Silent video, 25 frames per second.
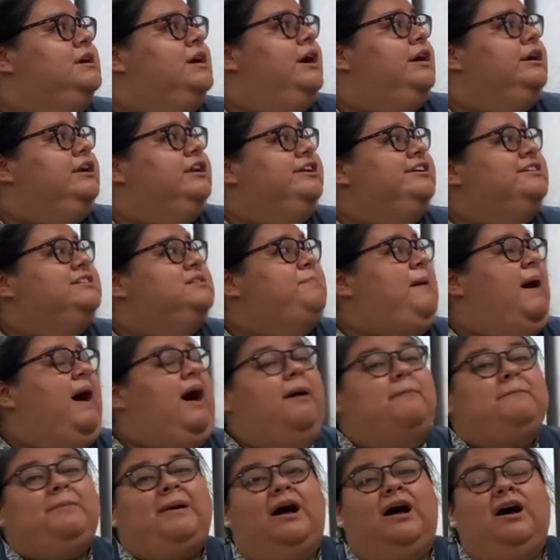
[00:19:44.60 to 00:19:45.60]
These
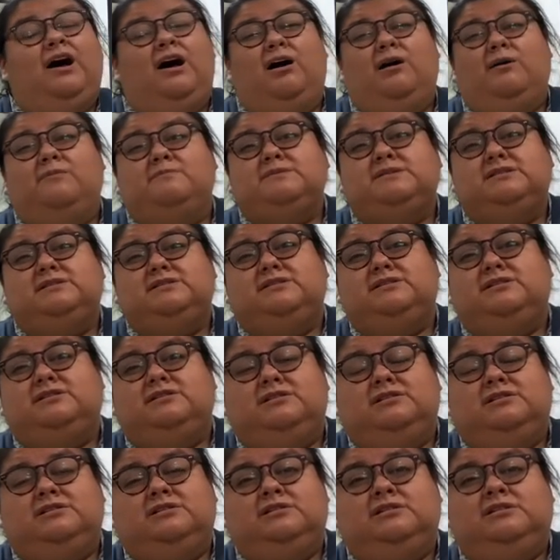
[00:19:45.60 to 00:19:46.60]
pom-poms,
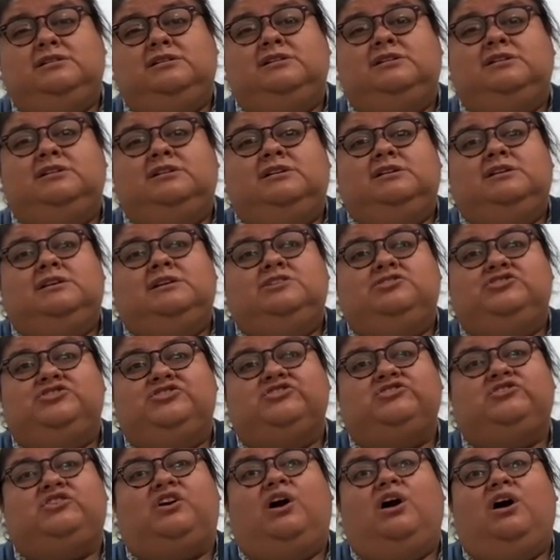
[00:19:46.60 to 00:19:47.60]

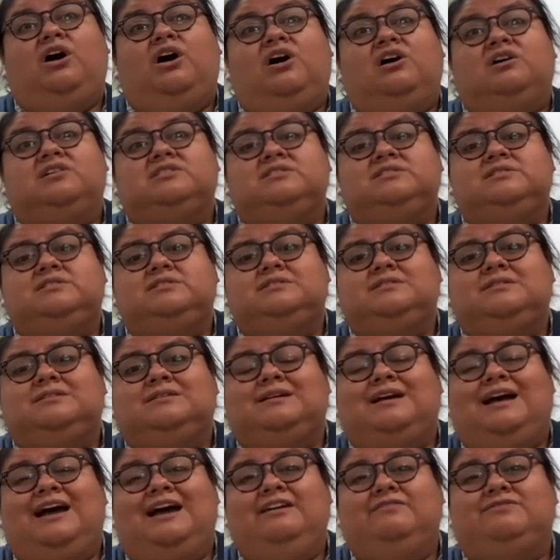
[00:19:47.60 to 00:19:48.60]
straws,
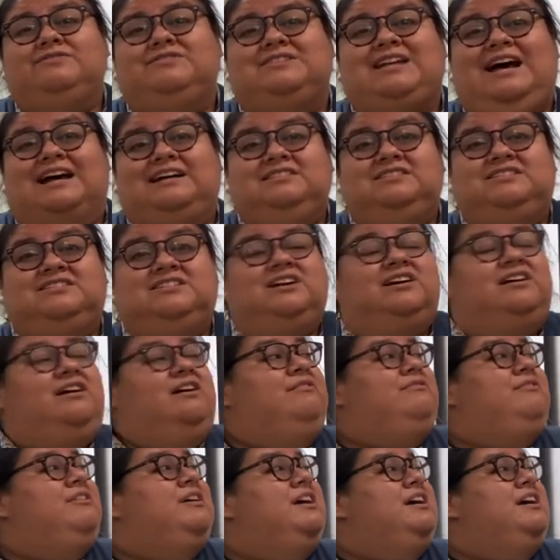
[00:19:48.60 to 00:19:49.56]
I have that stuff.